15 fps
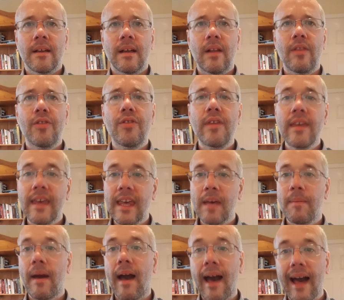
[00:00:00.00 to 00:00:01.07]
And thinking
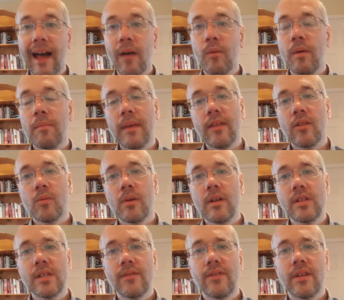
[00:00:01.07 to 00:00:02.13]
about how we meet
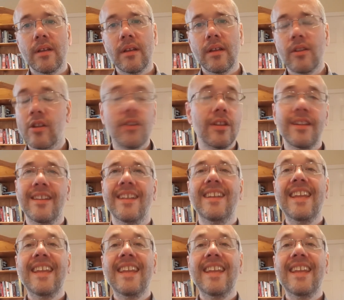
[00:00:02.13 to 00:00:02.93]
the